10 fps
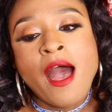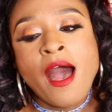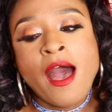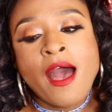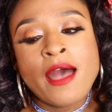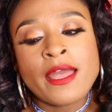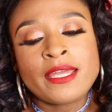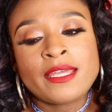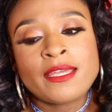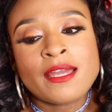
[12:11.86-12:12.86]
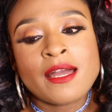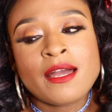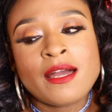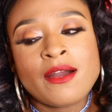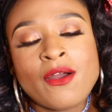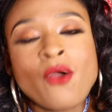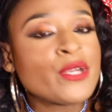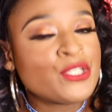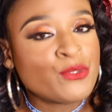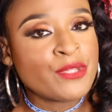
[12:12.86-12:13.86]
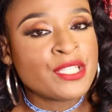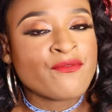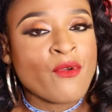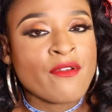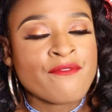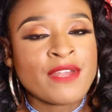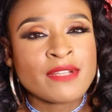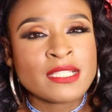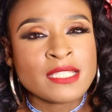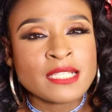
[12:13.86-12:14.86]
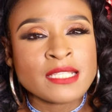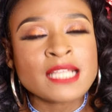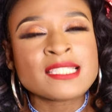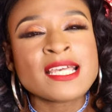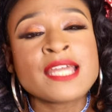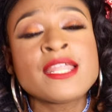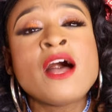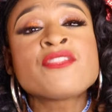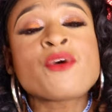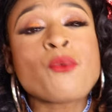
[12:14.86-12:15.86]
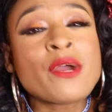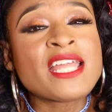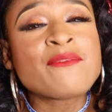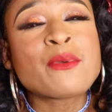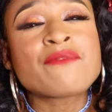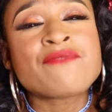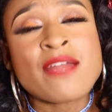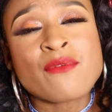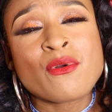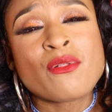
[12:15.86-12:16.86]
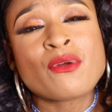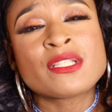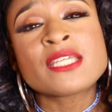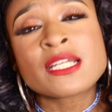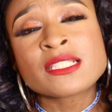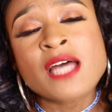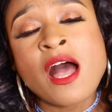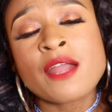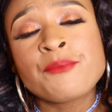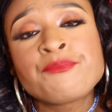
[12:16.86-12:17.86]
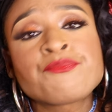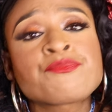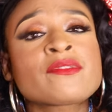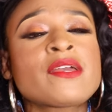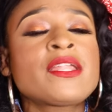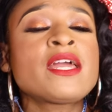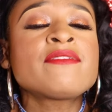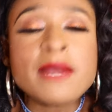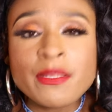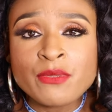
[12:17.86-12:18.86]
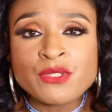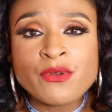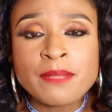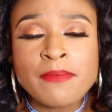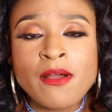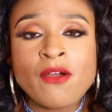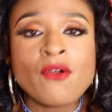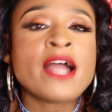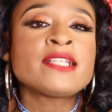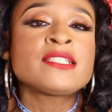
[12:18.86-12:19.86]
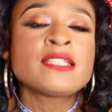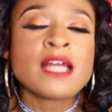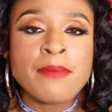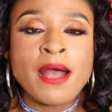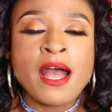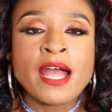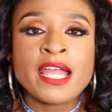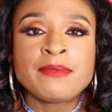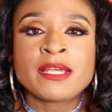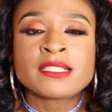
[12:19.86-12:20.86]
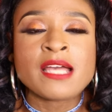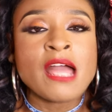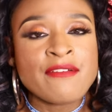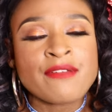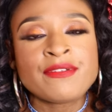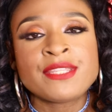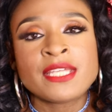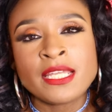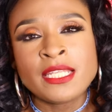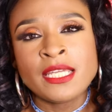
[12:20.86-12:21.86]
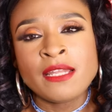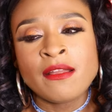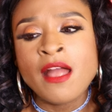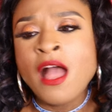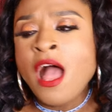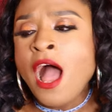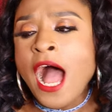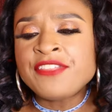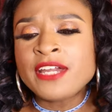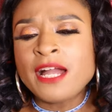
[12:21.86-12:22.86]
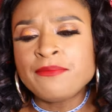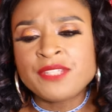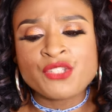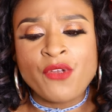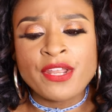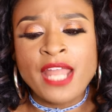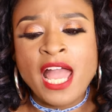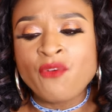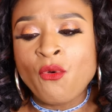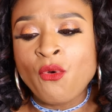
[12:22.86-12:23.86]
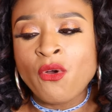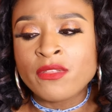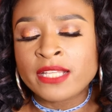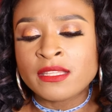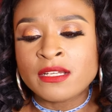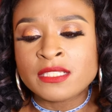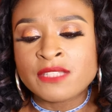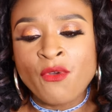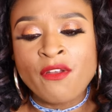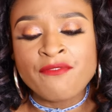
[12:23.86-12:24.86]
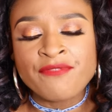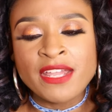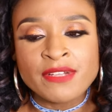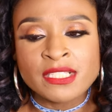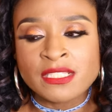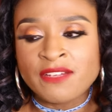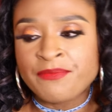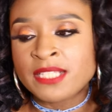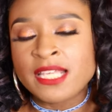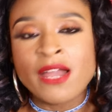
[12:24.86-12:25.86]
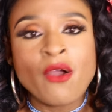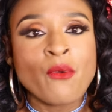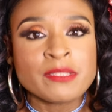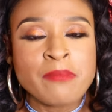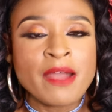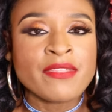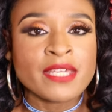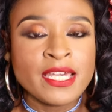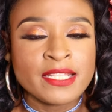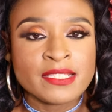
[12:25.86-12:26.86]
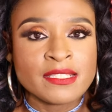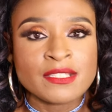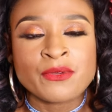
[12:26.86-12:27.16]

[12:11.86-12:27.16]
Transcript: I always do these Sephora favorite sets. Like I said, the one that went viral on TikTok that everybody was talking about, I did not buy because I have everything in there. I think I'm just starting to have all the Sephora favorite stuff because I always buy the kits.